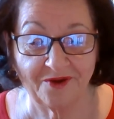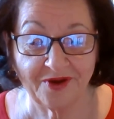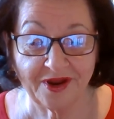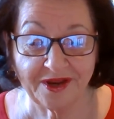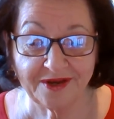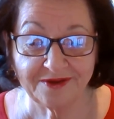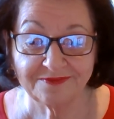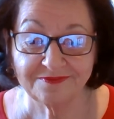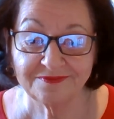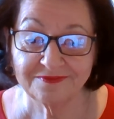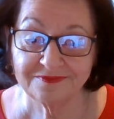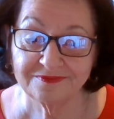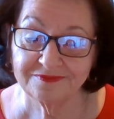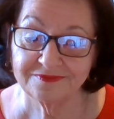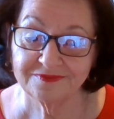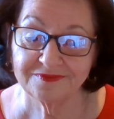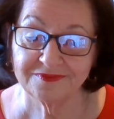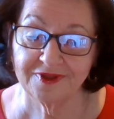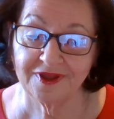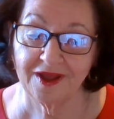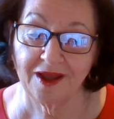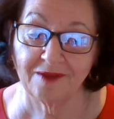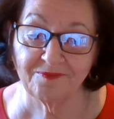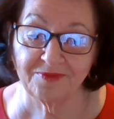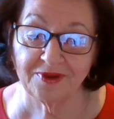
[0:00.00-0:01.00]
right.
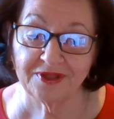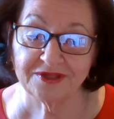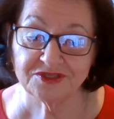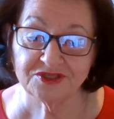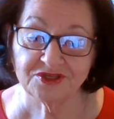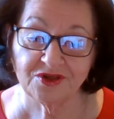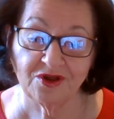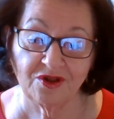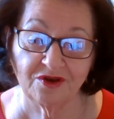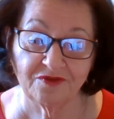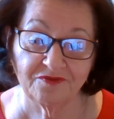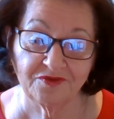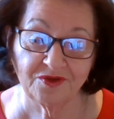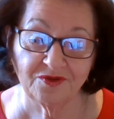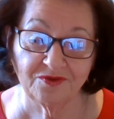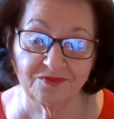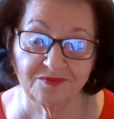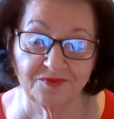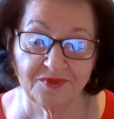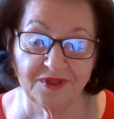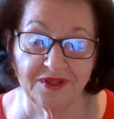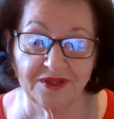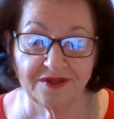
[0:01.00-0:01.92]
God bless all of you.